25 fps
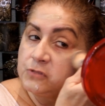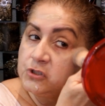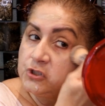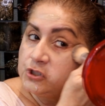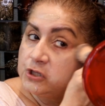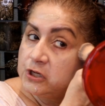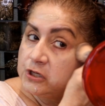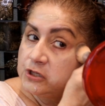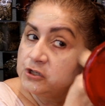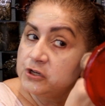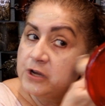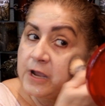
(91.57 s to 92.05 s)

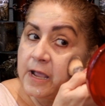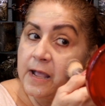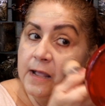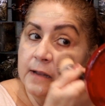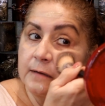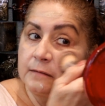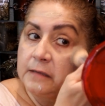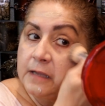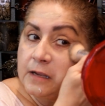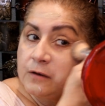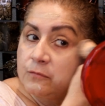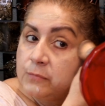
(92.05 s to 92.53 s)
chit
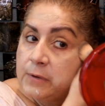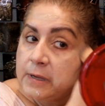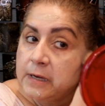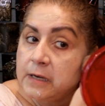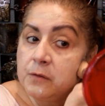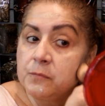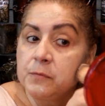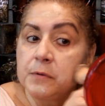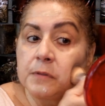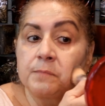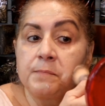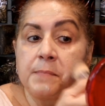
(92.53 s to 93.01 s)
chat, get
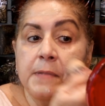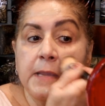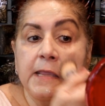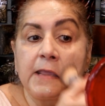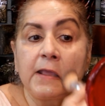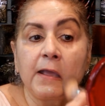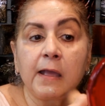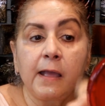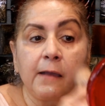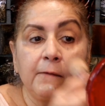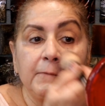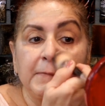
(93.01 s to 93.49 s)
ready with
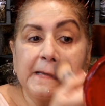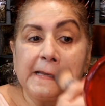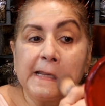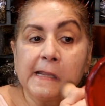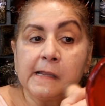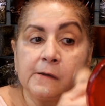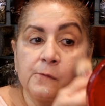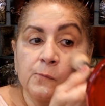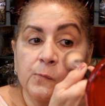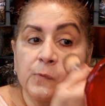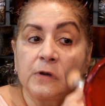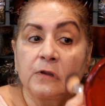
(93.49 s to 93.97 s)
me. I haven't
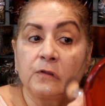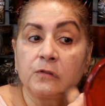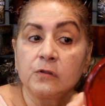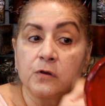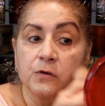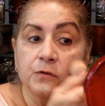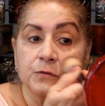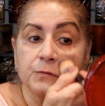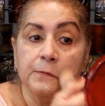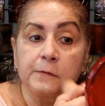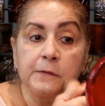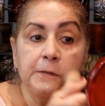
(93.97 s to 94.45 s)
done one of
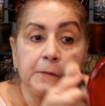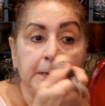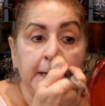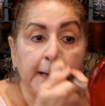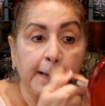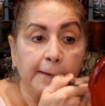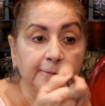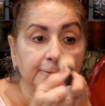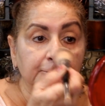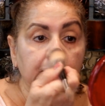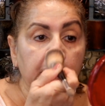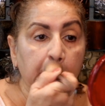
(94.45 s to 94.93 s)
those with you
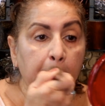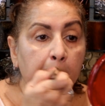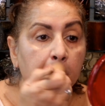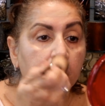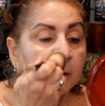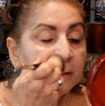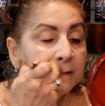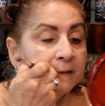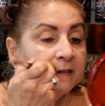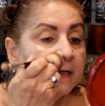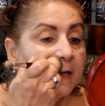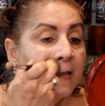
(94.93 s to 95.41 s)
guys for a
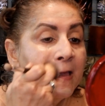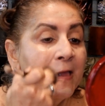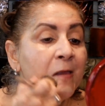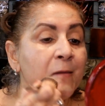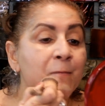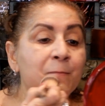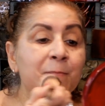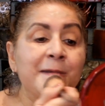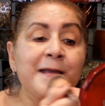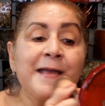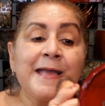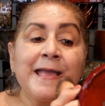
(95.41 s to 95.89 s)
long
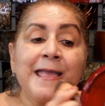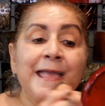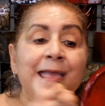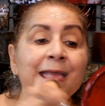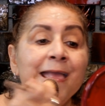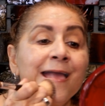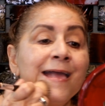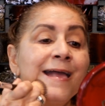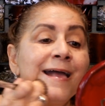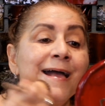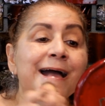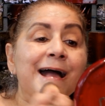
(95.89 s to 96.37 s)
time,
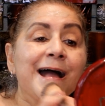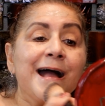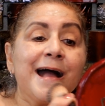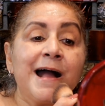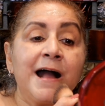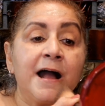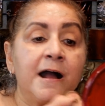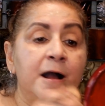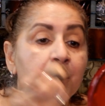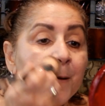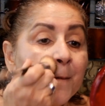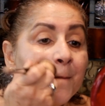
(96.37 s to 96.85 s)

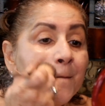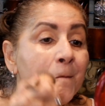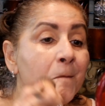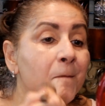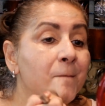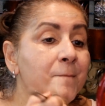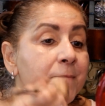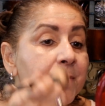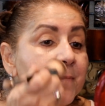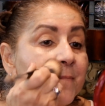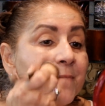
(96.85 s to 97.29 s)
but